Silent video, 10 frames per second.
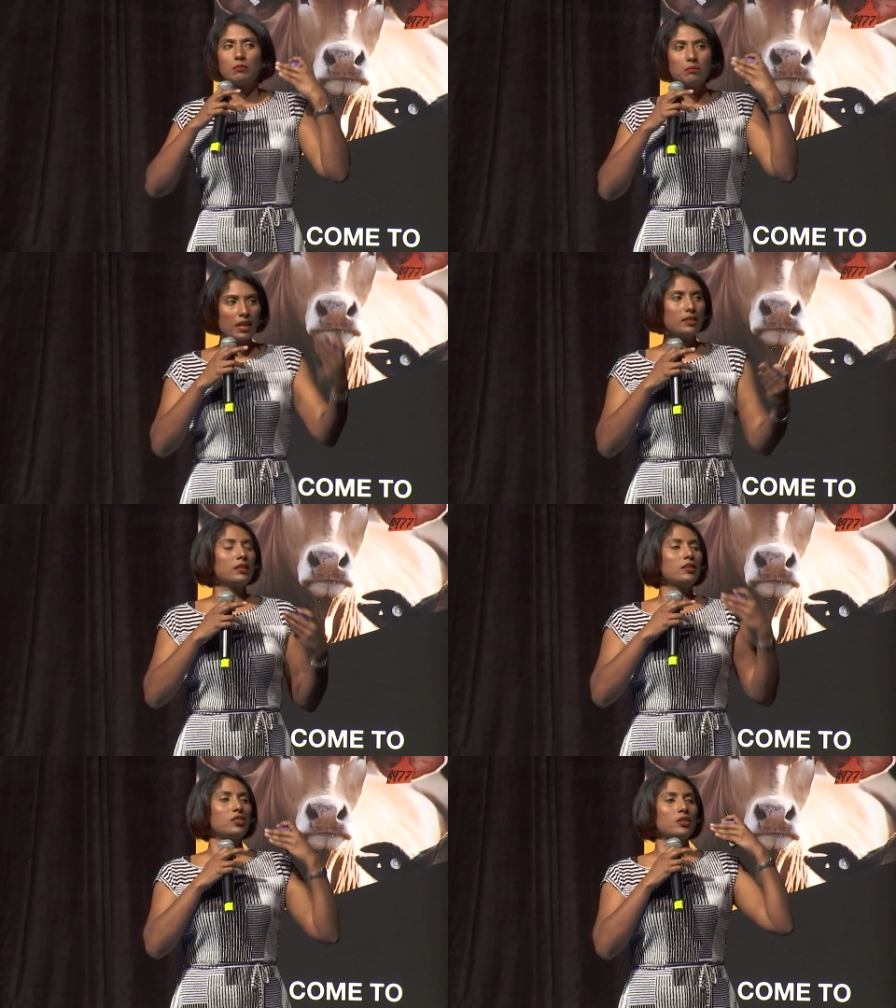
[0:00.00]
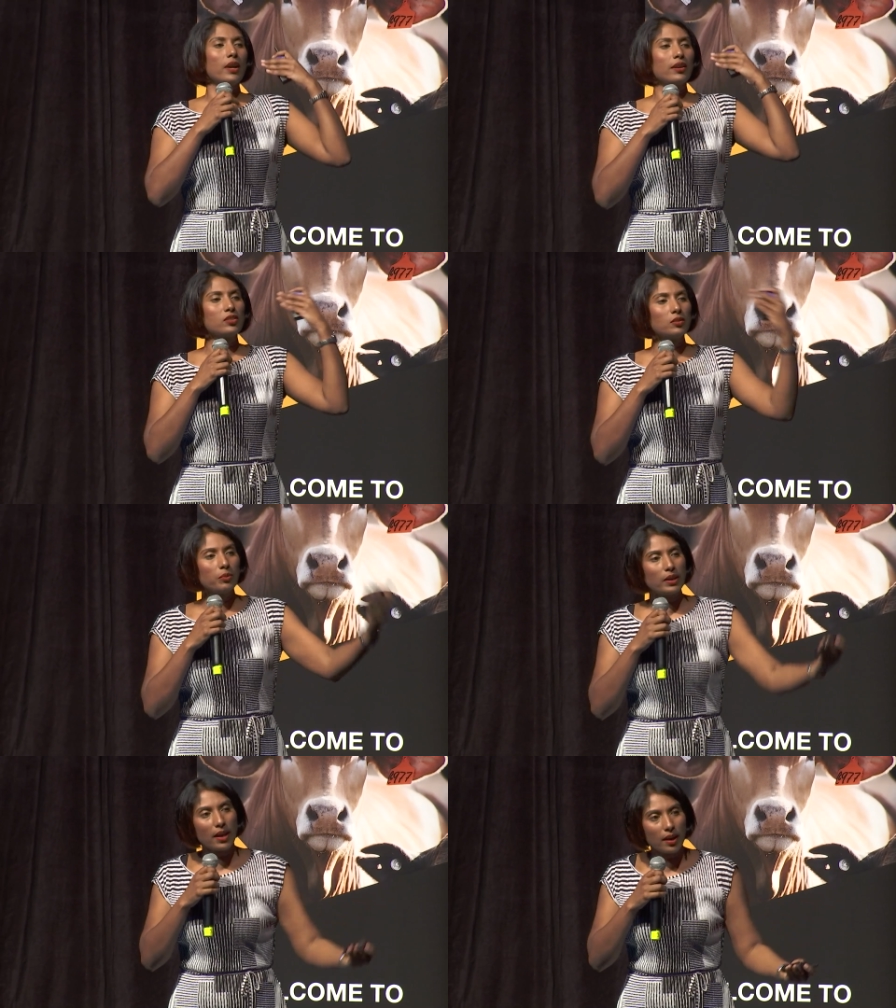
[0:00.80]
message to actually
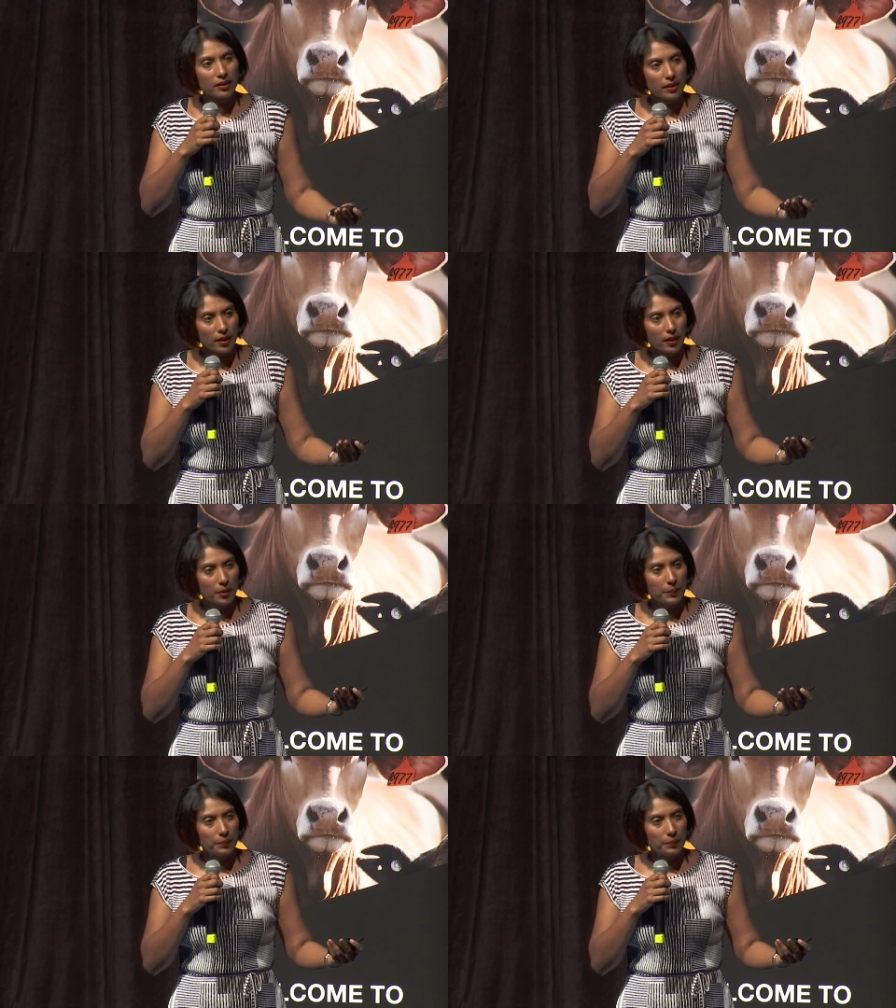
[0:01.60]
be out there.